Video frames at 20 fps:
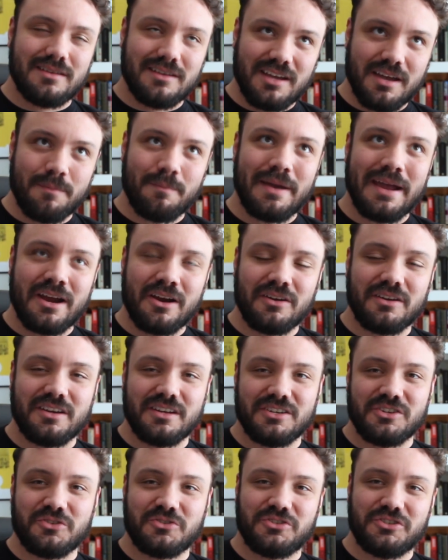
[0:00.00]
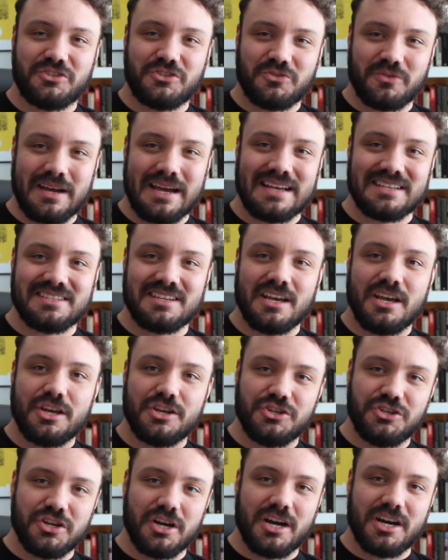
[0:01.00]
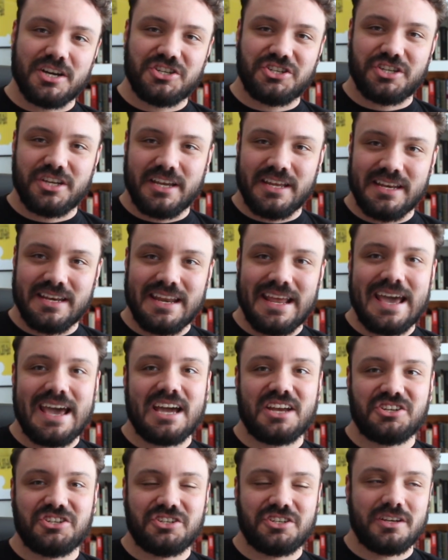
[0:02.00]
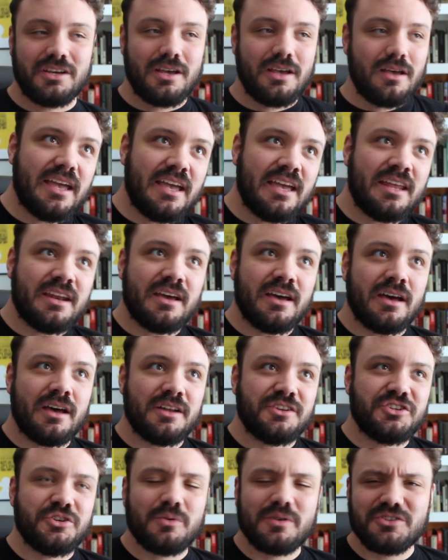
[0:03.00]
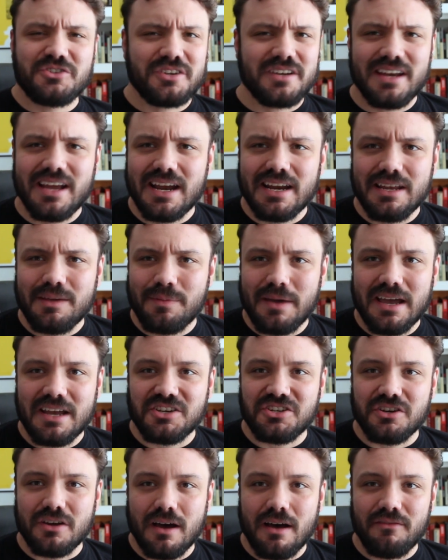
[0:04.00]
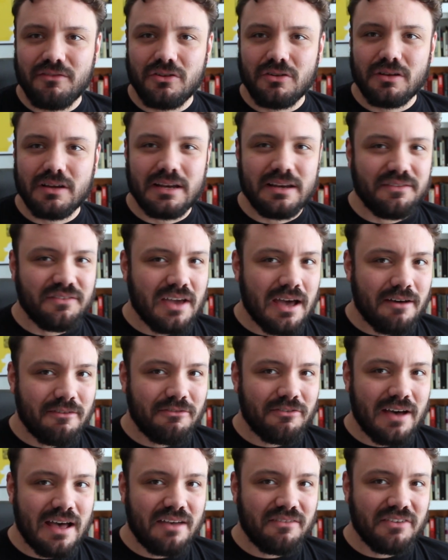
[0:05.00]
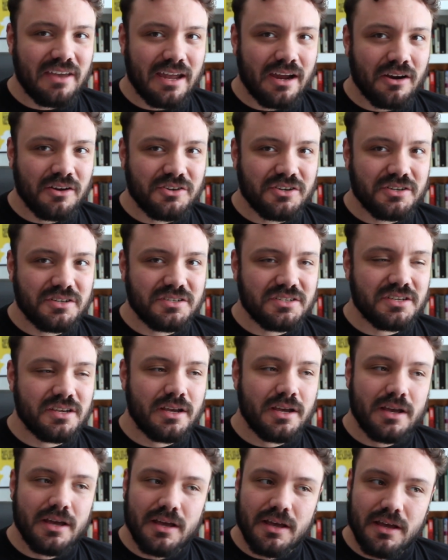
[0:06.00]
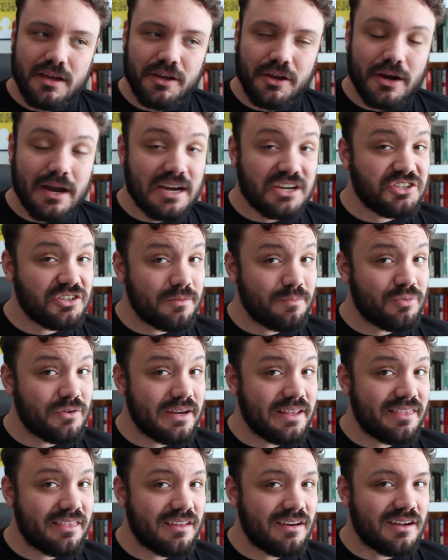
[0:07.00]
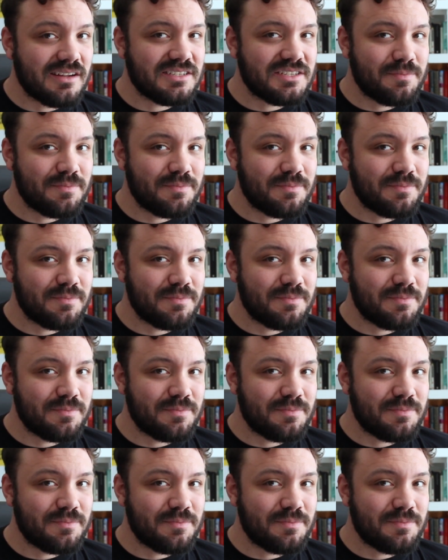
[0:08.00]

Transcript: compare and contrast Josh and Nash. In a 290-page novel, and you've got five characters, you're actually pretty thin on